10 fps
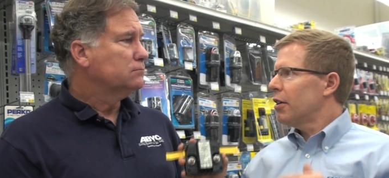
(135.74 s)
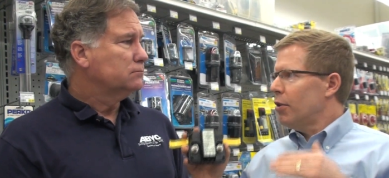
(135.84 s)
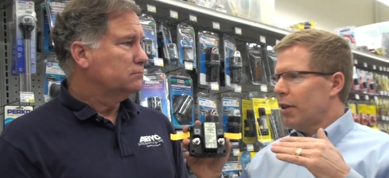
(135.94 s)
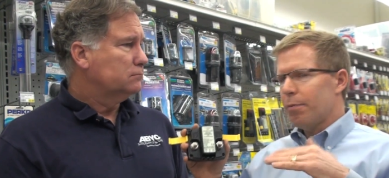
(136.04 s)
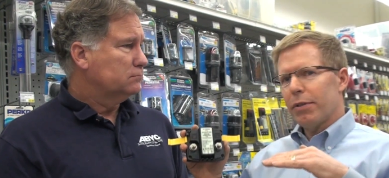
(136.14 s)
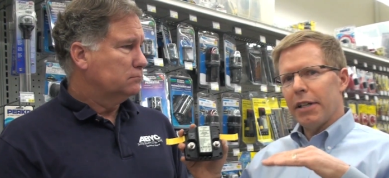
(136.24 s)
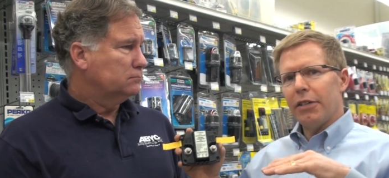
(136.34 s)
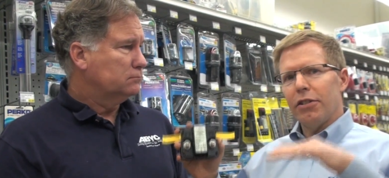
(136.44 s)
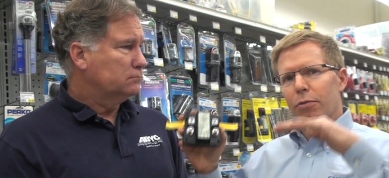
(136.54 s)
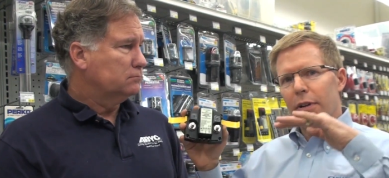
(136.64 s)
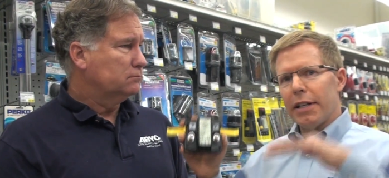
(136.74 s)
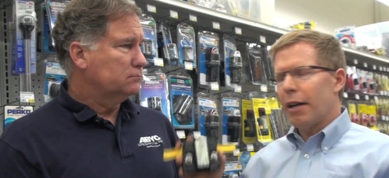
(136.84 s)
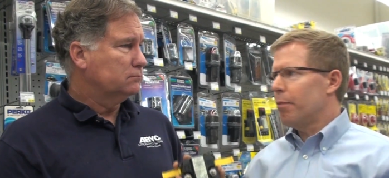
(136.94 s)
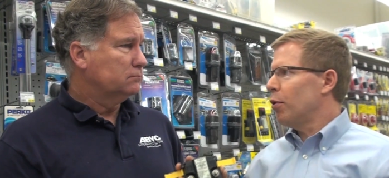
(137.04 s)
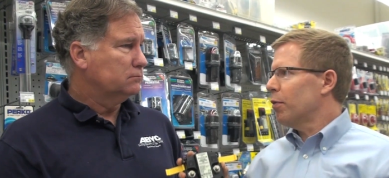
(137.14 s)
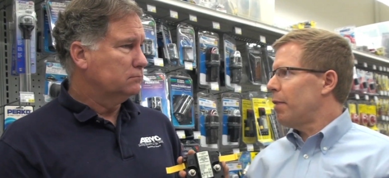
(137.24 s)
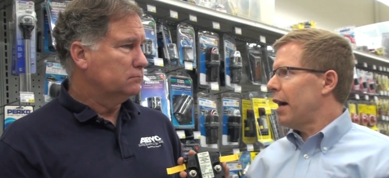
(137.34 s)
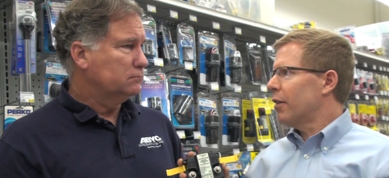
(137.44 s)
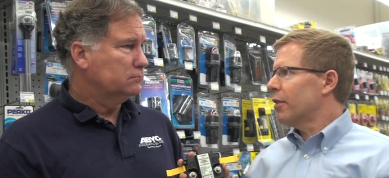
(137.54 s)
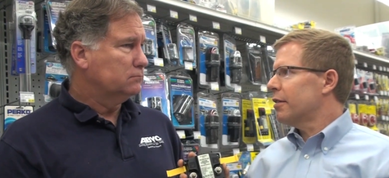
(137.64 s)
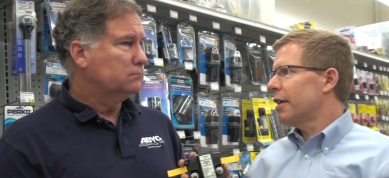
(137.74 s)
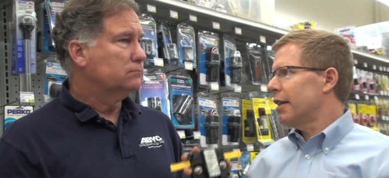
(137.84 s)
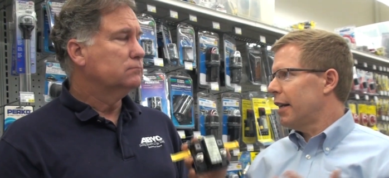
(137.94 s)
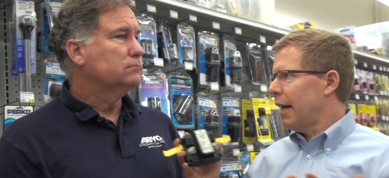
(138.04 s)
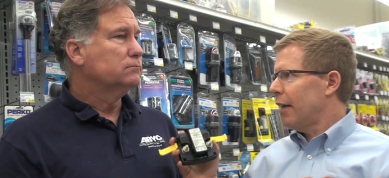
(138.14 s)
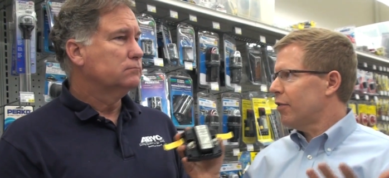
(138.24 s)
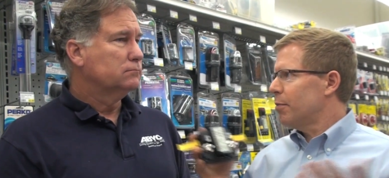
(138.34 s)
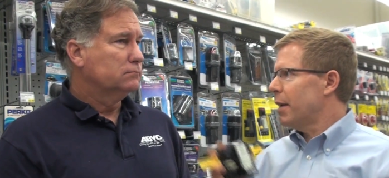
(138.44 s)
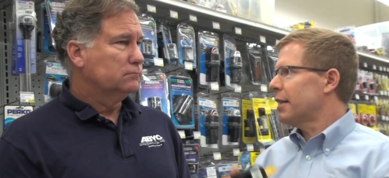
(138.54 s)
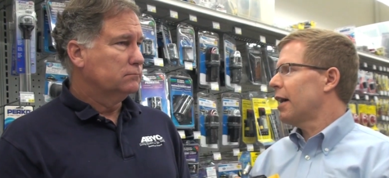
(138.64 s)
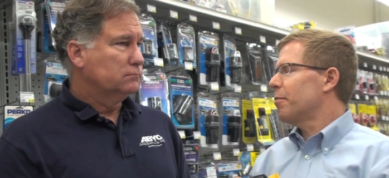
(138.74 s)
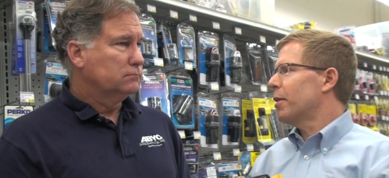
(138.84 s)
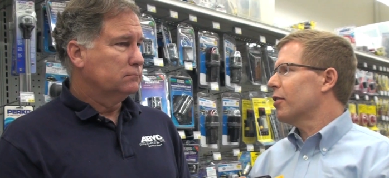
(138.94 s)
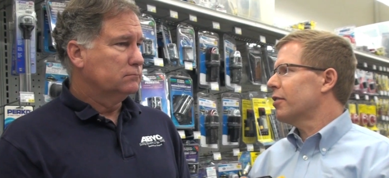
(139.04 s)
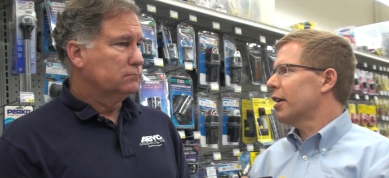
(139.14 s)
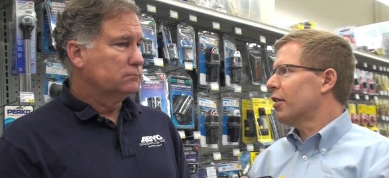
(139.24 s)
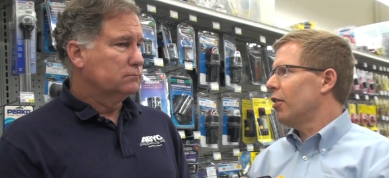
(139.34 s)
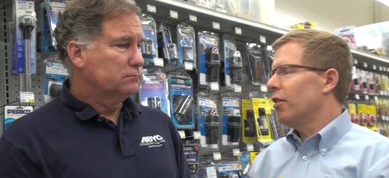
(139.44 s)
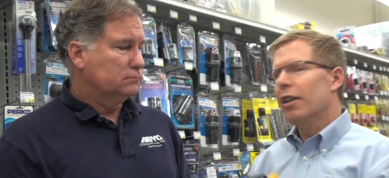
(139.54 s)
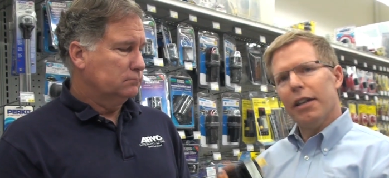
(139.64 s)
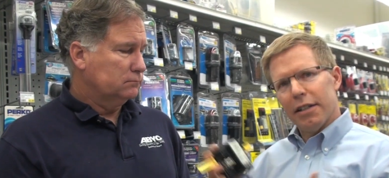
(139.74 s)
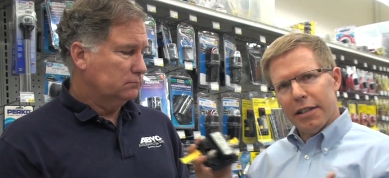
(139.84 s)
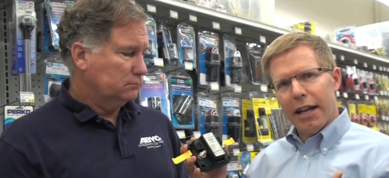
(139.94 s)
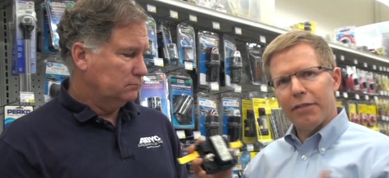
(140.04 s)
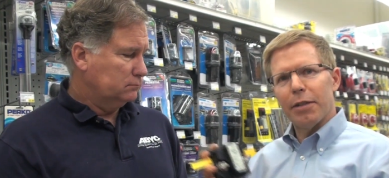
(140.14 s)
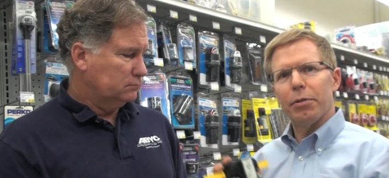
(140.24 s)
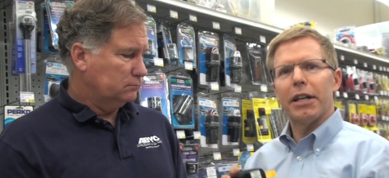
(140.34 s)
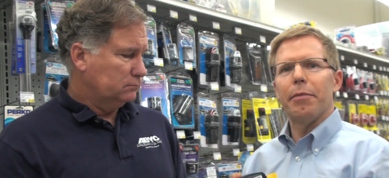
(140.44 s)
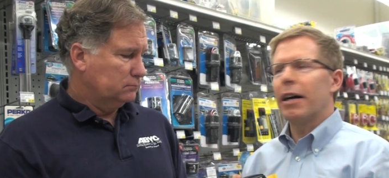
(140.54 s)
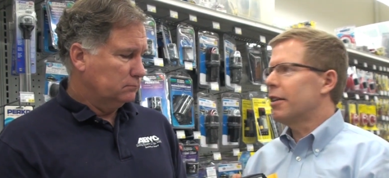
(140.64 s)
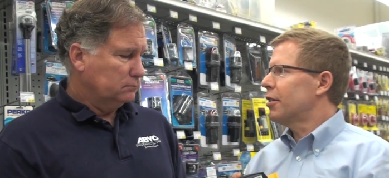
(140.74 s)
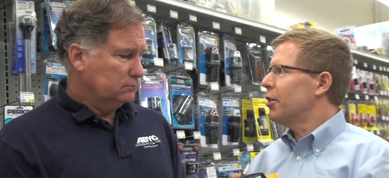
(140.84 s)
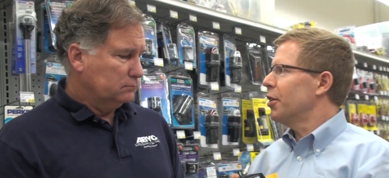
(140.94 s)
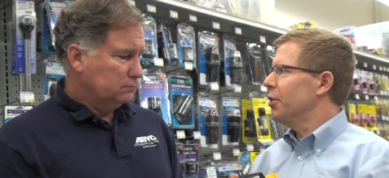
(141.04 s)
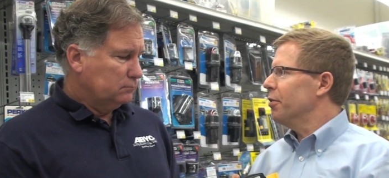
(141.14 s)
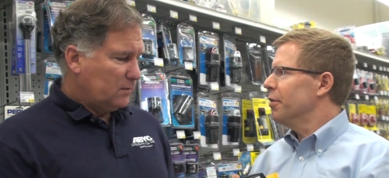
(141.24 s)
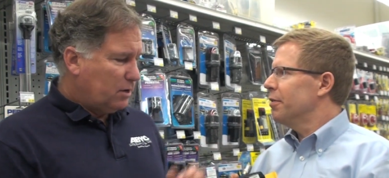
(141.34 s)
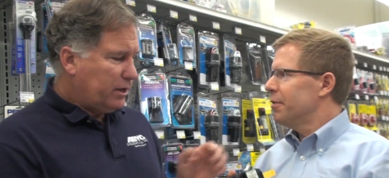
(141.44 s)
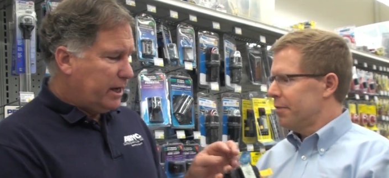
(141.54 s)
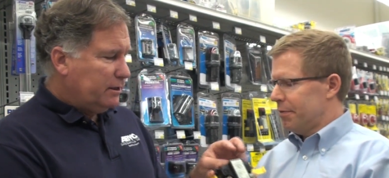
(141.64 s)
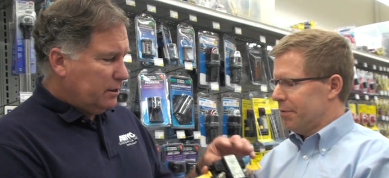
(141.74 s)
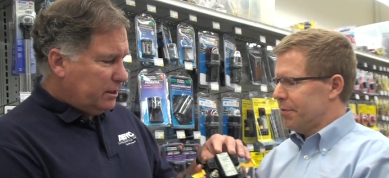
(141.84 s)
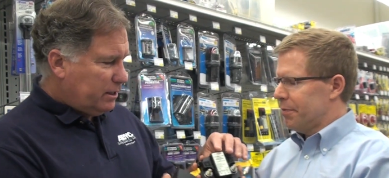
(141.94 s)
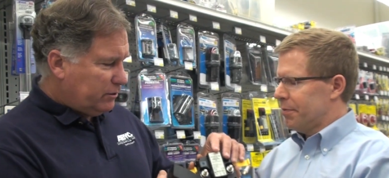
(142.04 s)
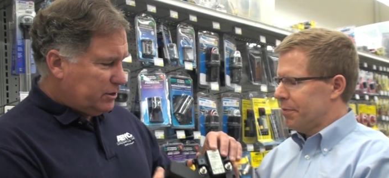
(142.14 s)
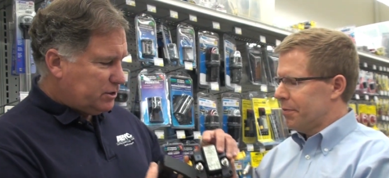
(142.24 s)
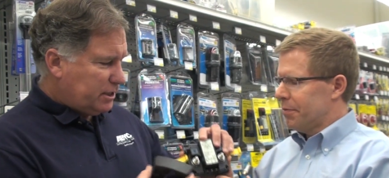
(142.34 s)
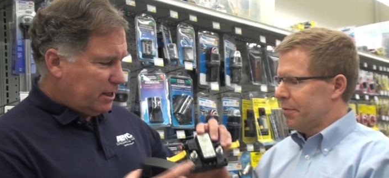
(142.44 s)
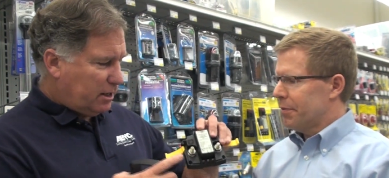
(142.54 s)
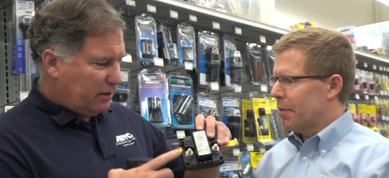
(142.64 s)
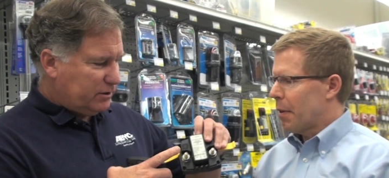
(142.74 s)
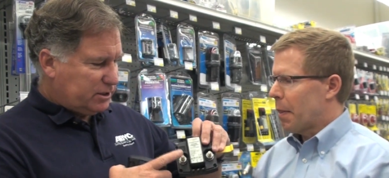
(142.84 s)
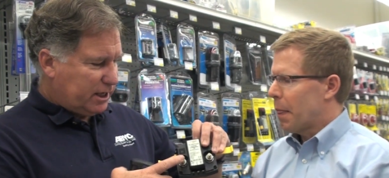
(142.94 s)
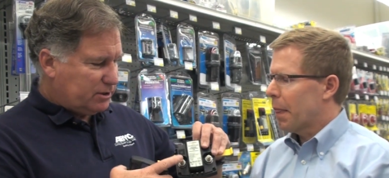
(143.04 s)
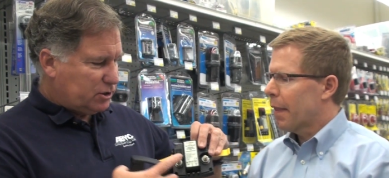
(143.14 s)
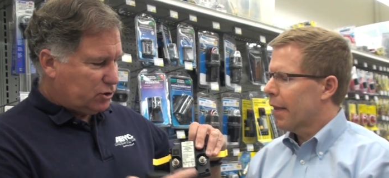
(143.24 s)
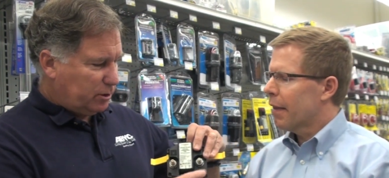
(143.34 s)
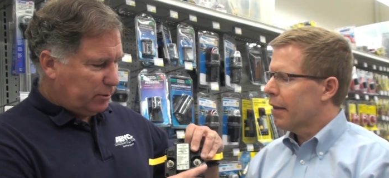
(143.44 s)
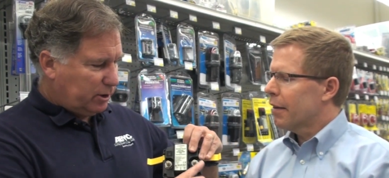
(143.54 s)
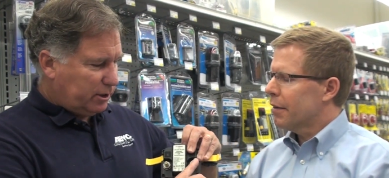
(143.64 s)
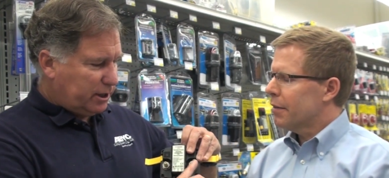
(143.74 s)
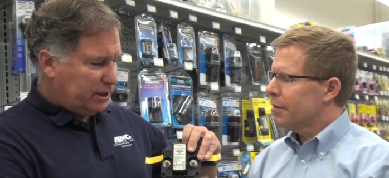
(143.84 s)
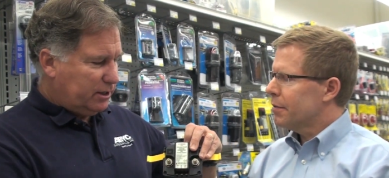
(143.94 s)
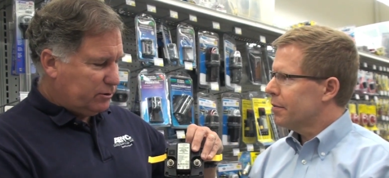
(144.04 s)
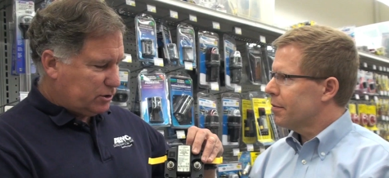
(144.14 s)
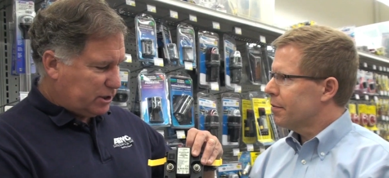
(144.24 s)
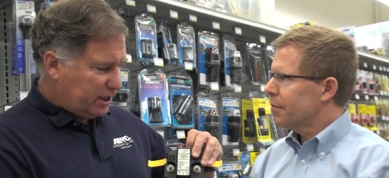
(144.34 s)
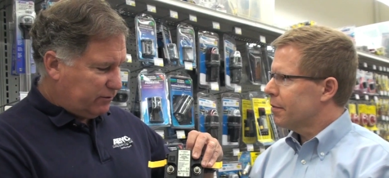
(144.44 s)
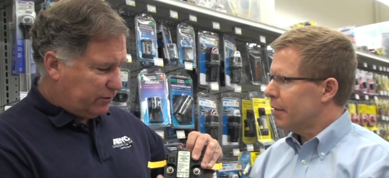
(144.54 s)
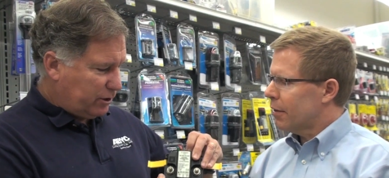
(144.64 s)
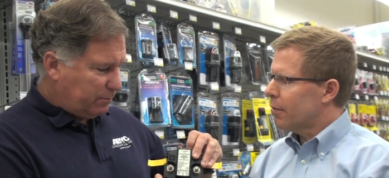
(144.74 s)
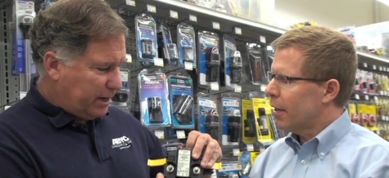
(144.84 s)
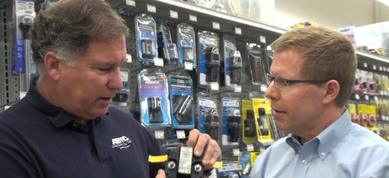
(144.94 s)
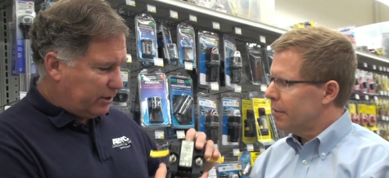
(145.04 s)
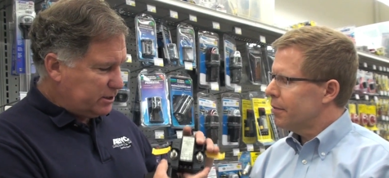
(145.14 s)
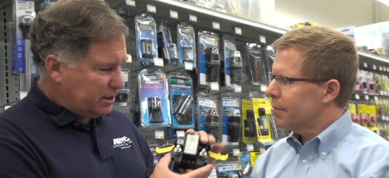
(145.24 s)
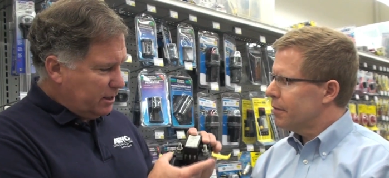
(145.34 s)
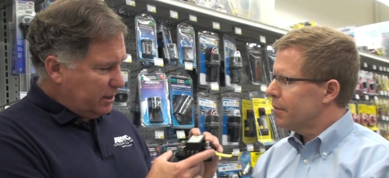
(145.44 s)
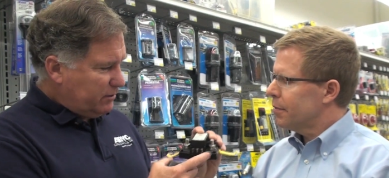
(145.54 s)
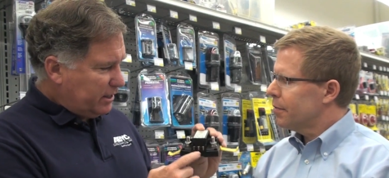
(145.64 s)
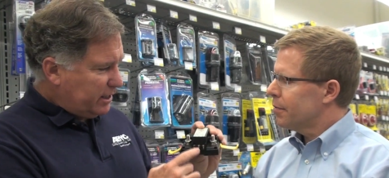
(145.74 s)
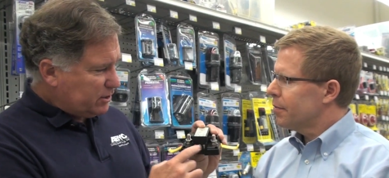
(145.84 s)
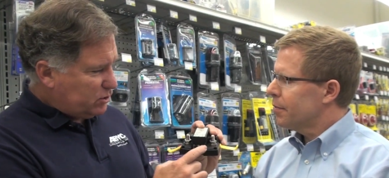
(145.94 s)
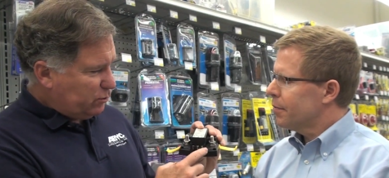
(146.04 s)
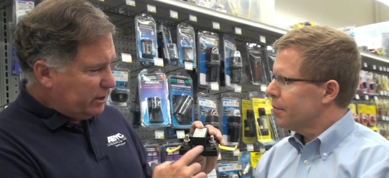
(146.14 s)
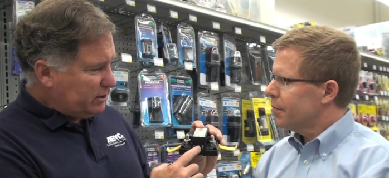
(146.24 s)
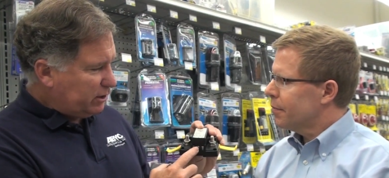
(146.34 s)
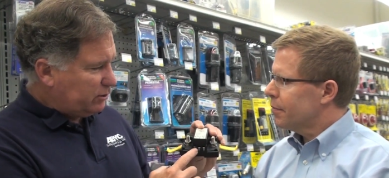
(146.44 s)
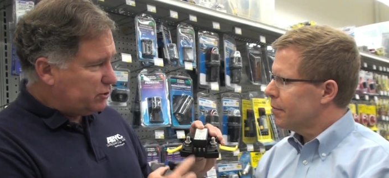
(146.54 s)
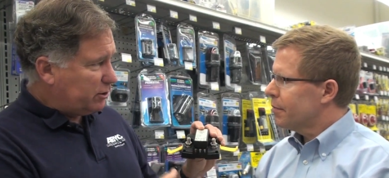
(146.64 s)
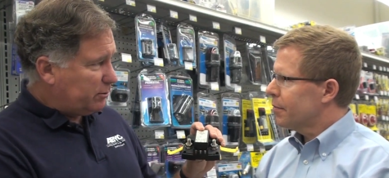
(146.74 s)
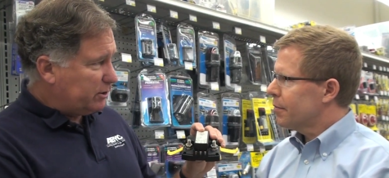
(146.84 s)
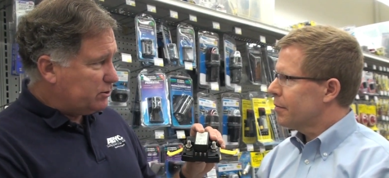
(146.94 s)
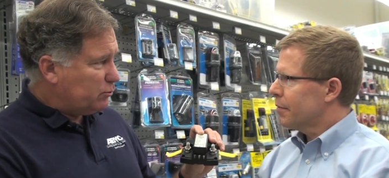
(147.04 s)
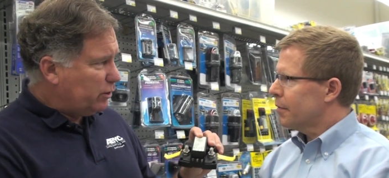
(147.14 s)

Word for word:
Speaker 1: you can potentially run down both batteries and then have to make that embarrassing call to have someone come out and tow you.
Speaker 2: Okay. Now this uh, obviously has a terminal on either side for That's your right. batteries, and then it has three little terminals.